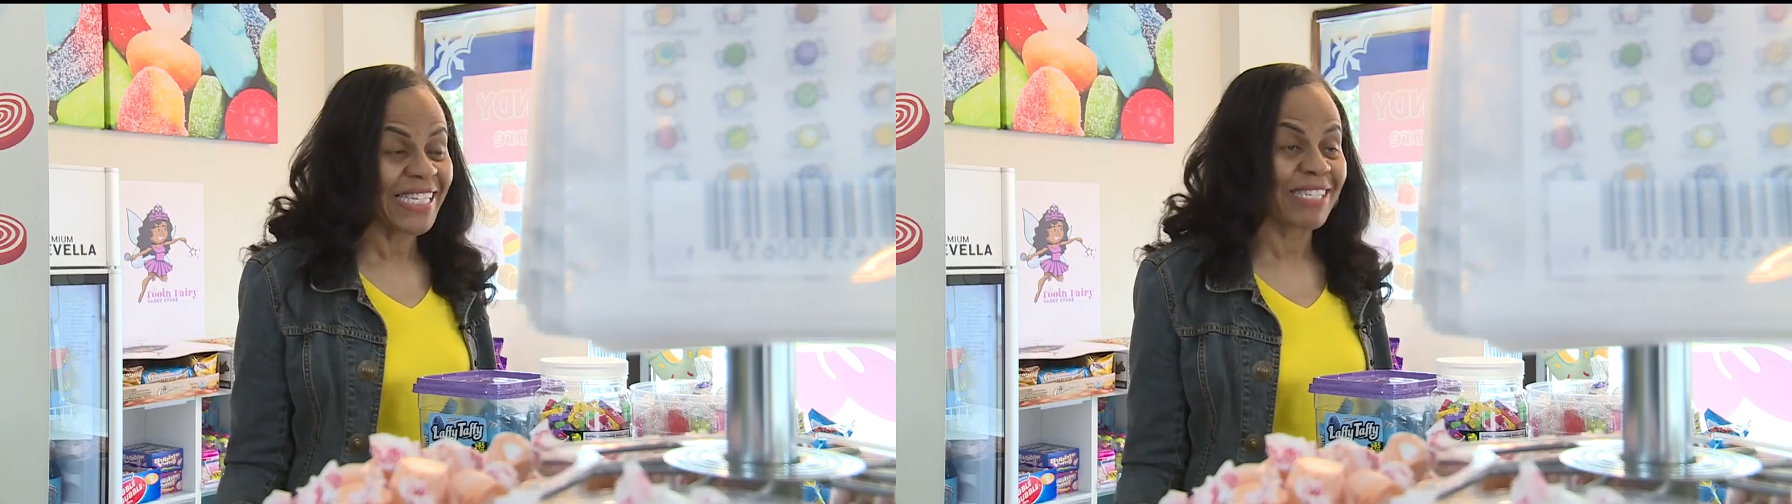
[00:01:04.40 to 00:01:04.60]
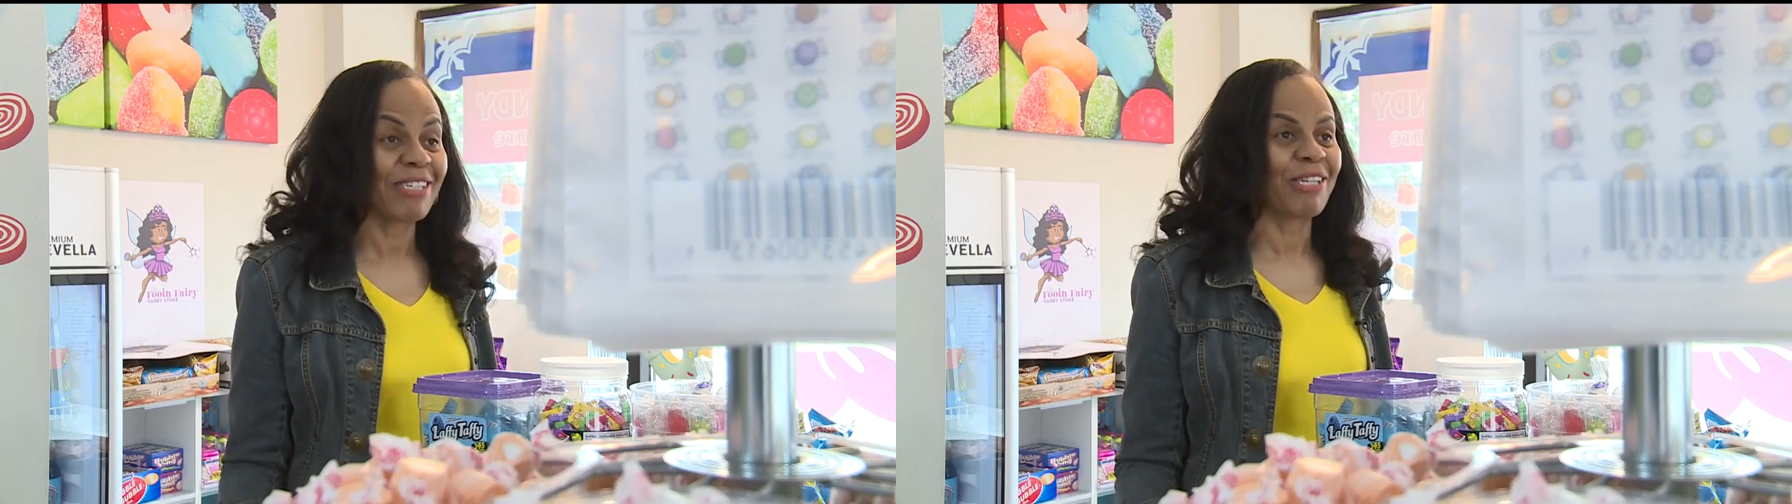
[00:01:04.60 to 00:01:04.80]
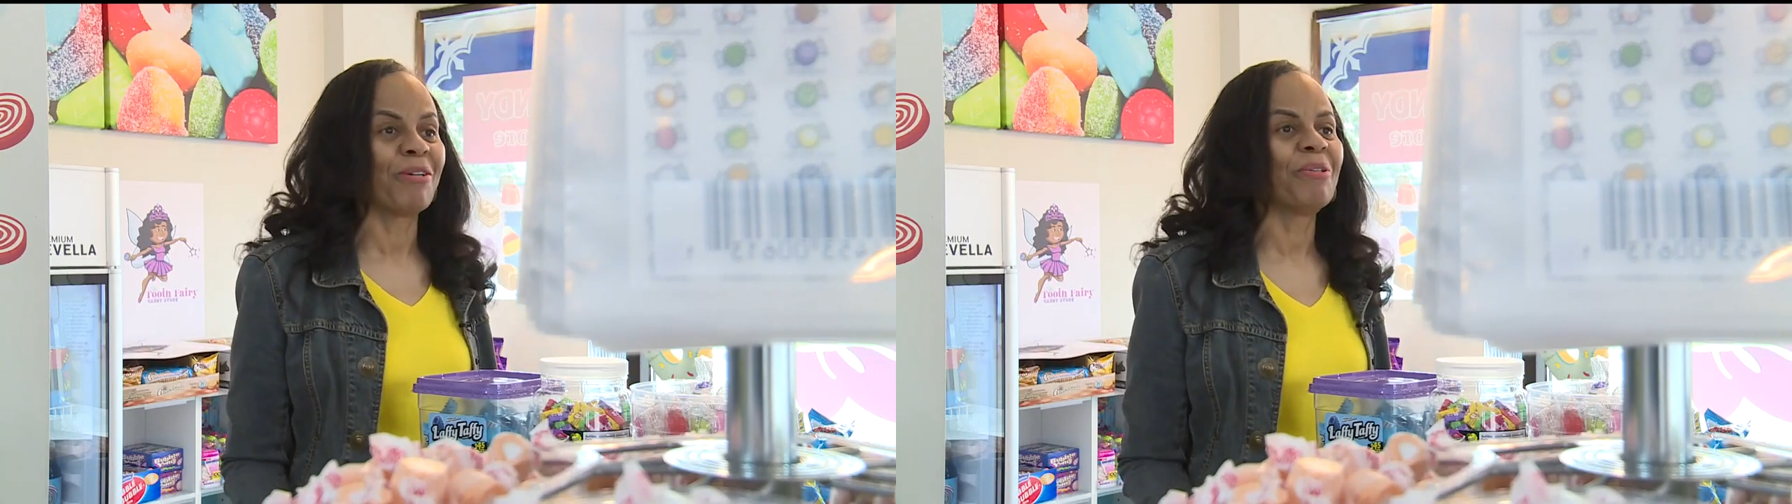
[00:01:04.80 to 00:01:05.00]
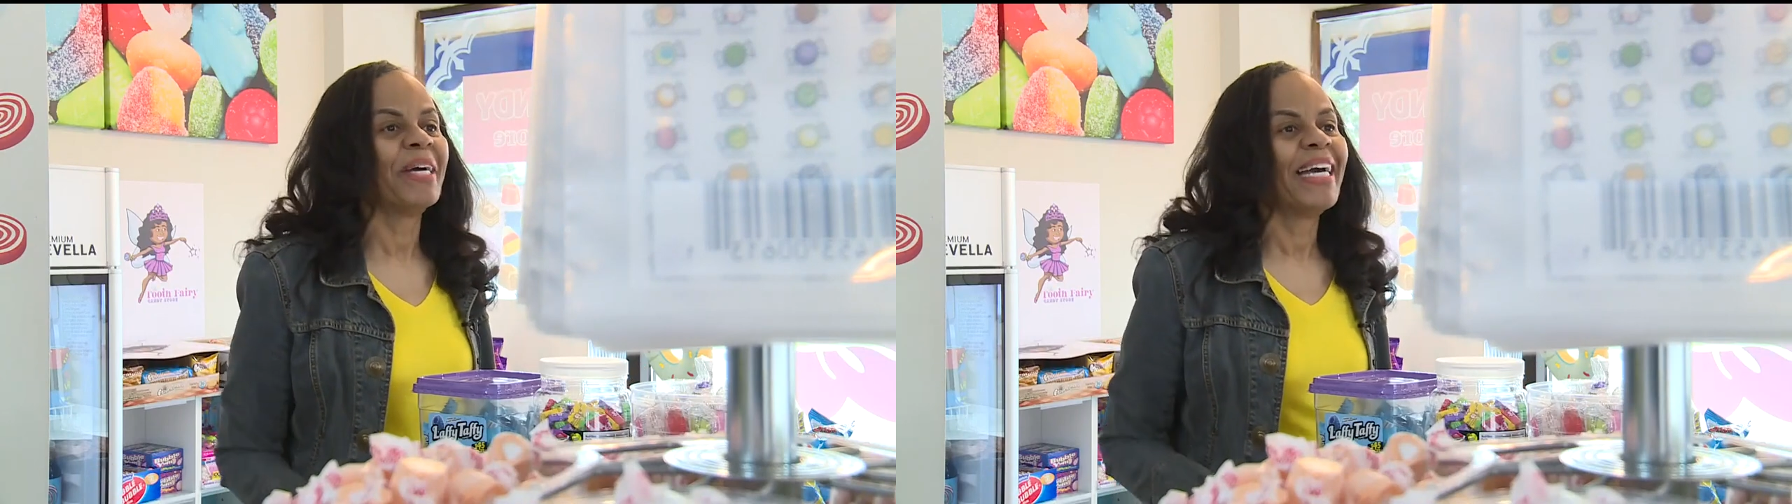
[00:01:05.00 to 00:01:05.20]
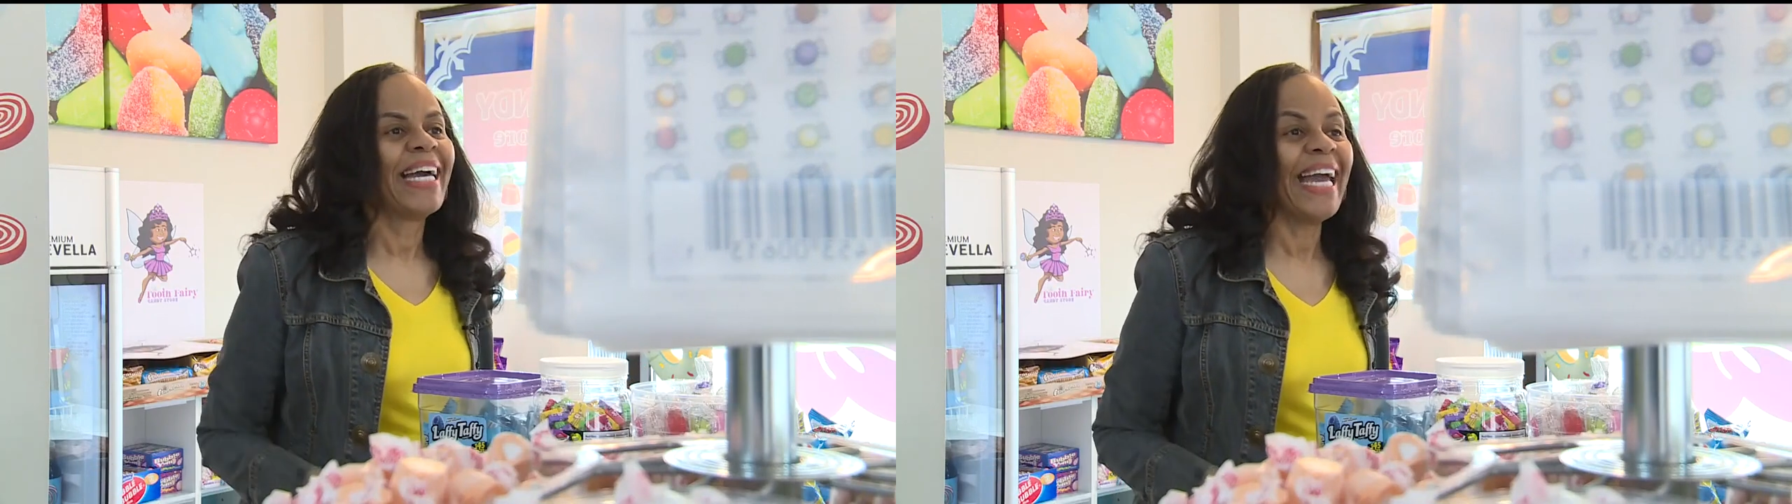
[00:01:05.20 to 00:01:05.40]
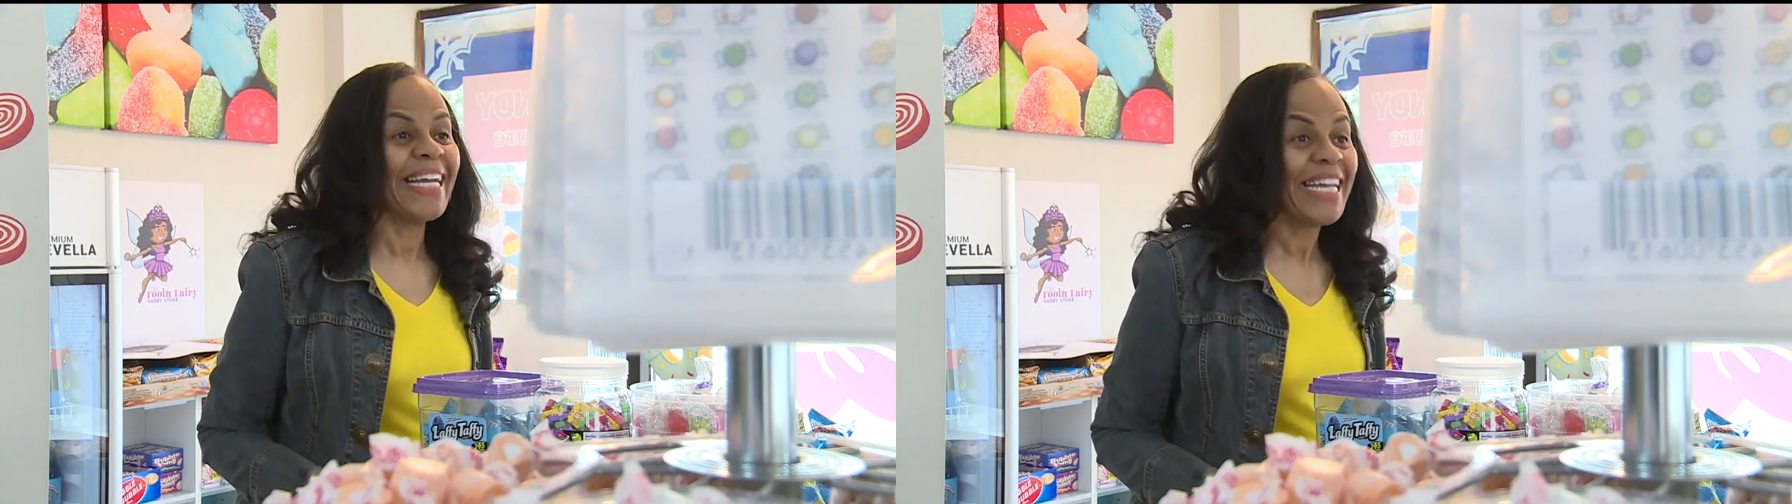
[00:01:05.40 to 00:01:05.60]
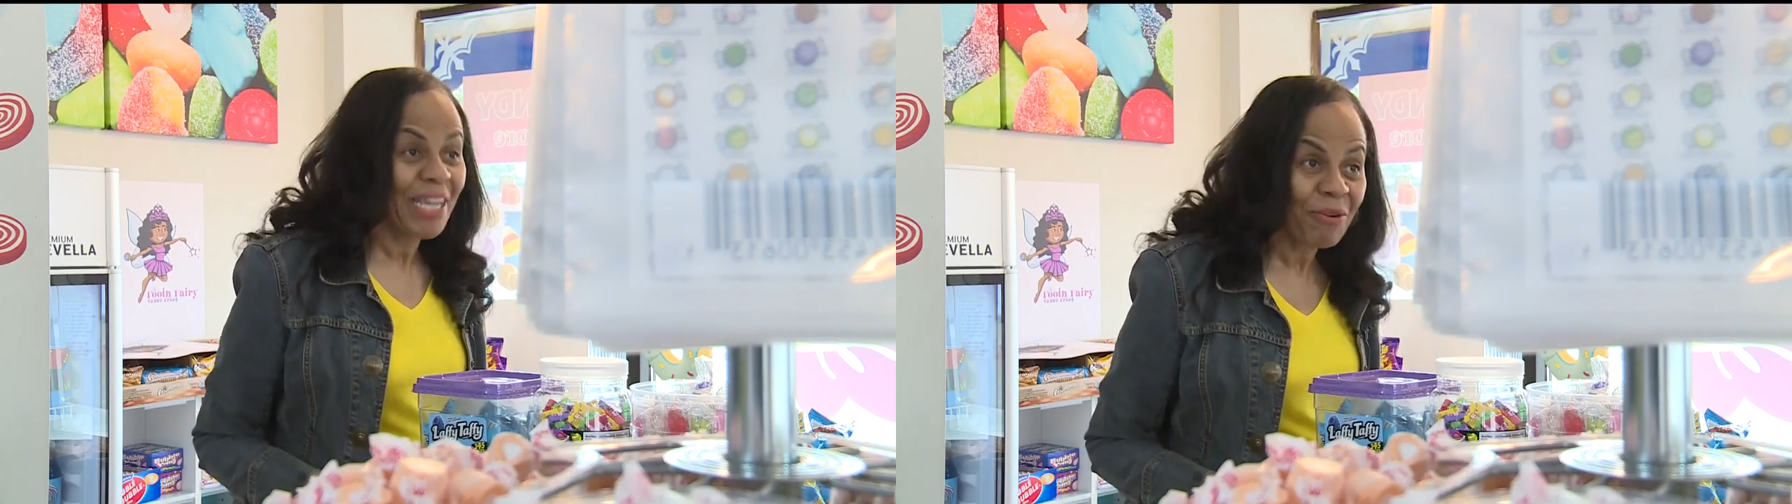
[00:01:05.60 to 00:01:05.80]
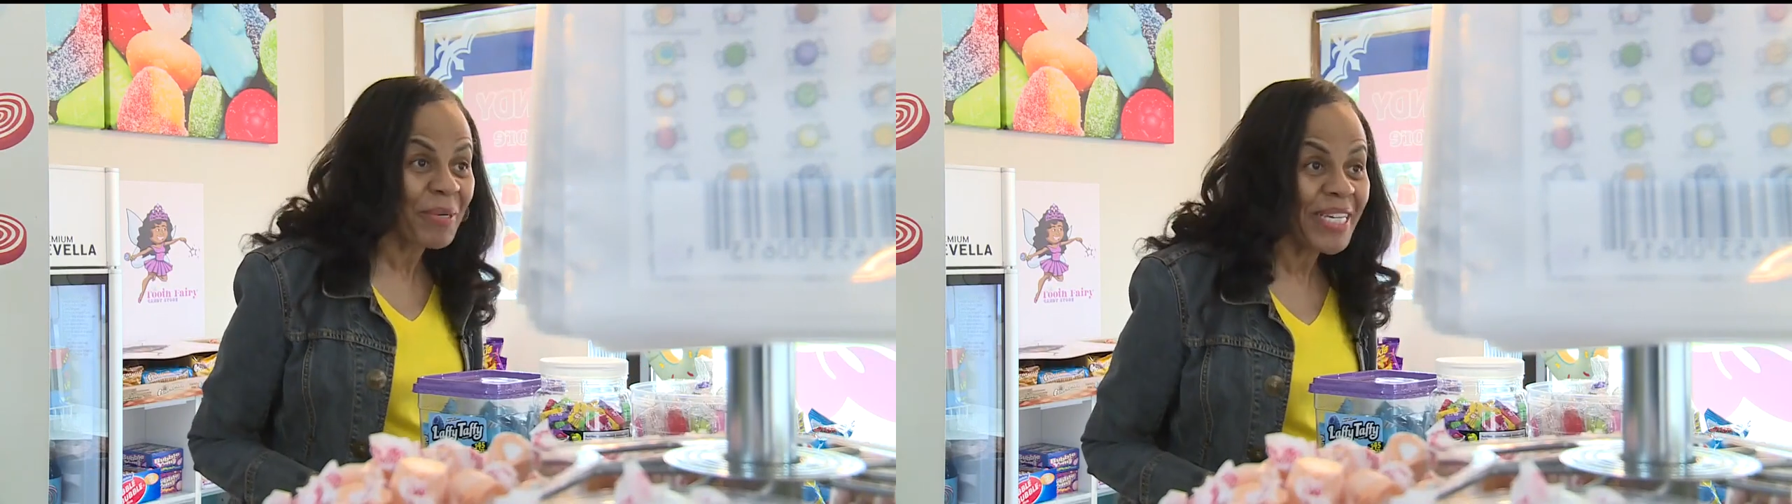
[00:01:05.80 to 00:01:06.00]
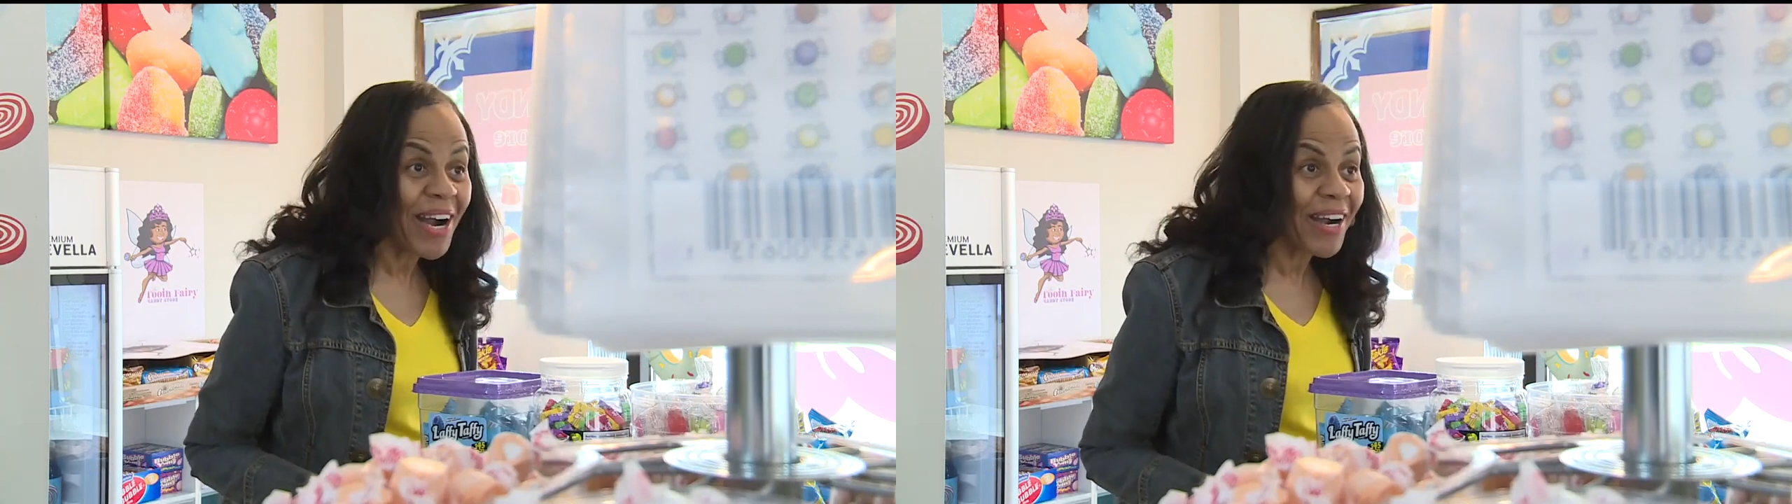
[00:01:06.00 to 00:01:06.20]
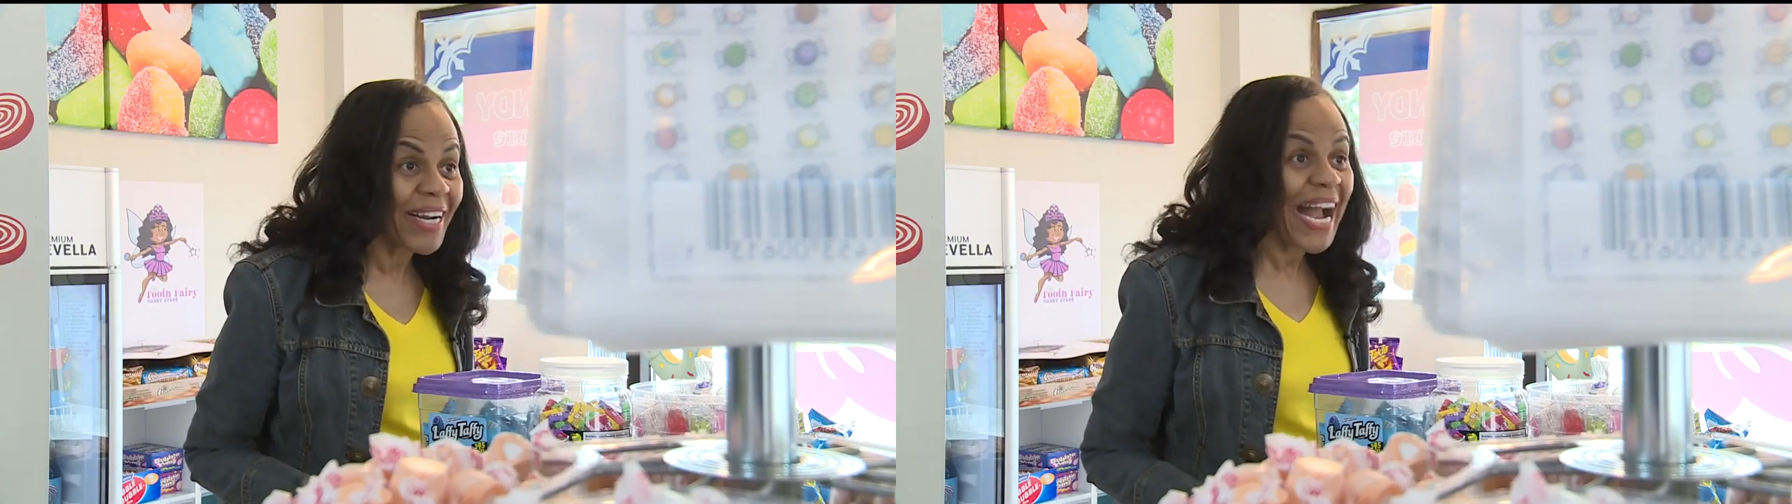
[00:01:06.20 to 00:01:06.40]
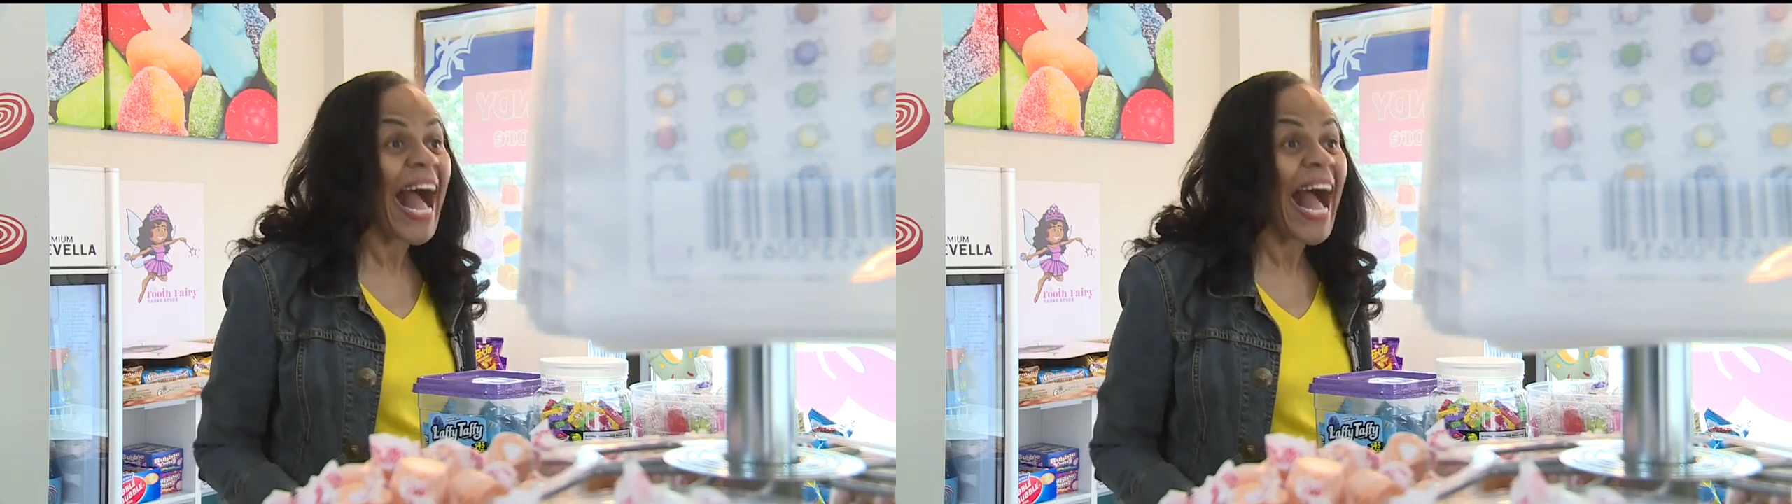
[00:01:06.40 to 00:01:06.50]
Institute, and here we are.